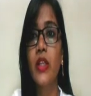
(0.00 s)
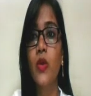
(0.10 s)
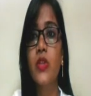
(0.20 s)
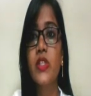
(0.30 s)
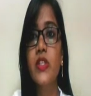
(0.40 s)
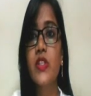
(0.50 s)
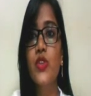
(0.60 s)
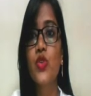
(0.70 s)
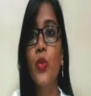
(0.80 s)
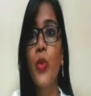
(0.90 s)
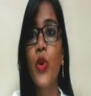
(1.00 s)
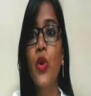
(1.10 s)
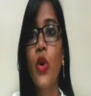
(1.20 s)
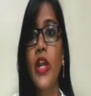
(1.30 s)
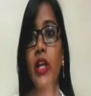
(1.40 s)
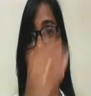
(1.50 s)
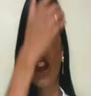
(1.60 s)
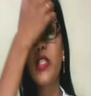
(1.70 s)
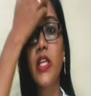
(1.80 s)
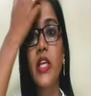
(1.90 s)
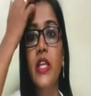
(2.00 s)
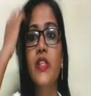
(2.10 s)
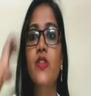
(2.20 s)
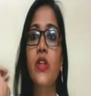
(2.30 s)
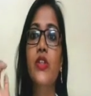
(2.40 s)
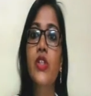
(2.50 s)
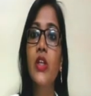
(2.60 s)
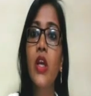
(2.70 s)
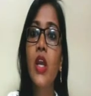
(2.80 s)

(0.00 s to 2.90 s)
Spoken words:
Now this is the supercoiled DNA structure.